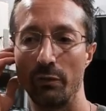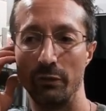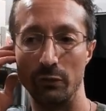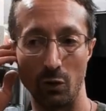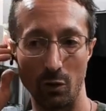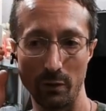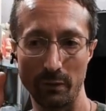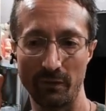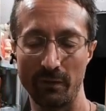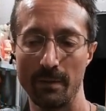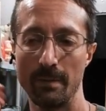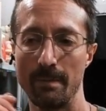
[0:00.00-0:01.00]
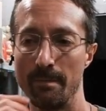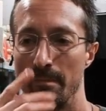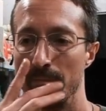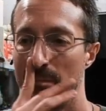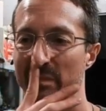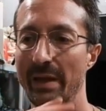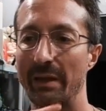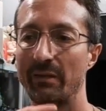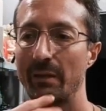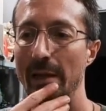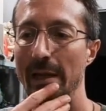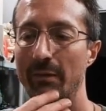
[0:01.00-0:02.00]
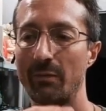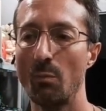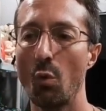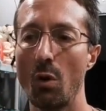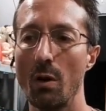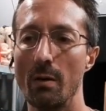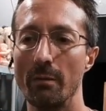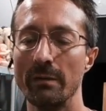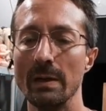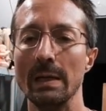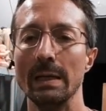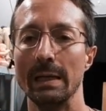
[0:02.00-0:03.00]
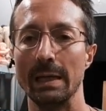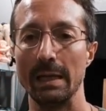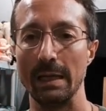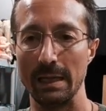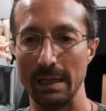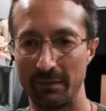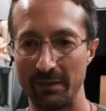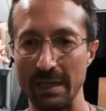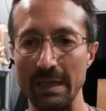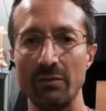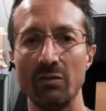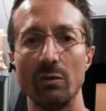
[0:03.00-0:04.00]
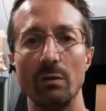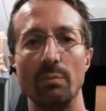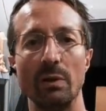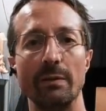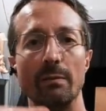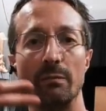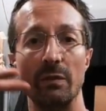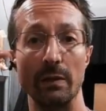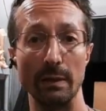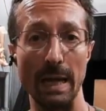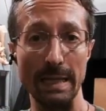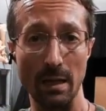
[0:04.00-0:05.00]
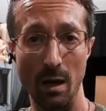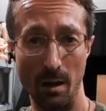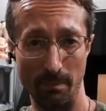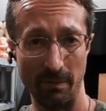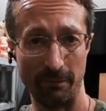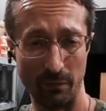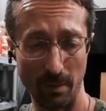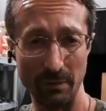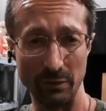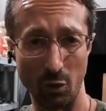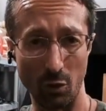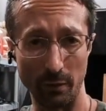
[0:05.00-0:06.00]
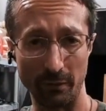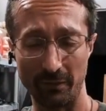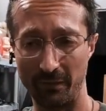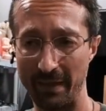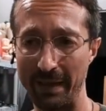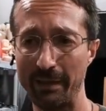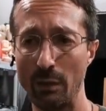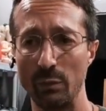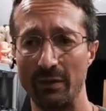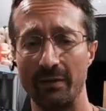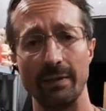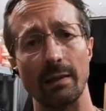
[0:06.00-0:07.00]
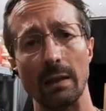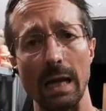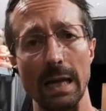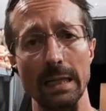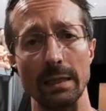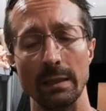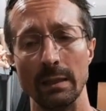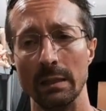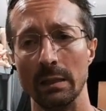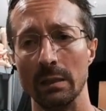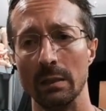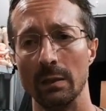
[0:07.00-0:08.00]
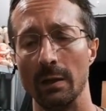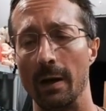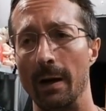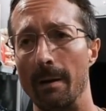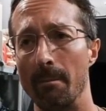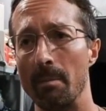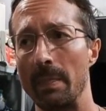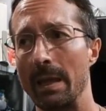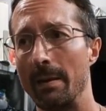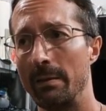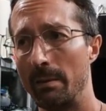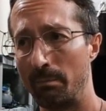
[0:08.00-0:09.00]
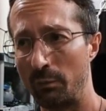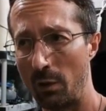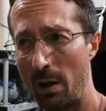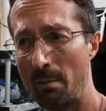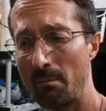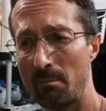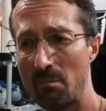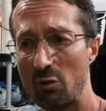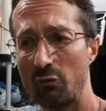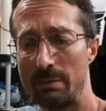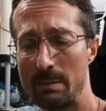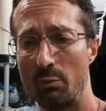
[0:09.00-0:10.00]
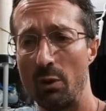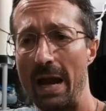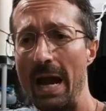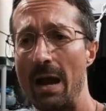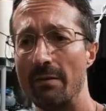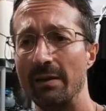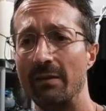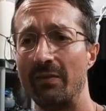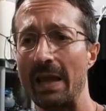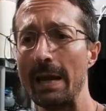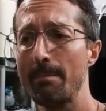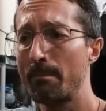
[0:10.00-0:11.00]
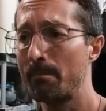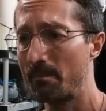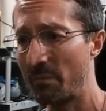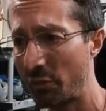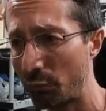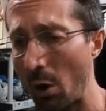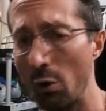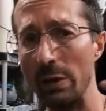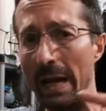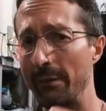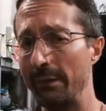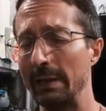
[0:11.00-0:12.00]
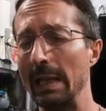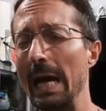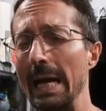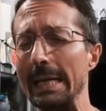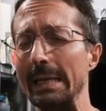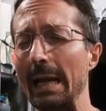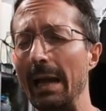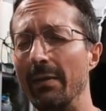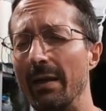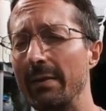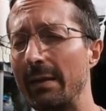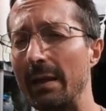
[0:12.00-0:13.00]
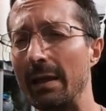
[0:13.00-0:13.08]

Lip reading: the darks. It's more of, it's easier to bring the light up from the darks because that's how we see the light. The problem most people have is they throw down the light and then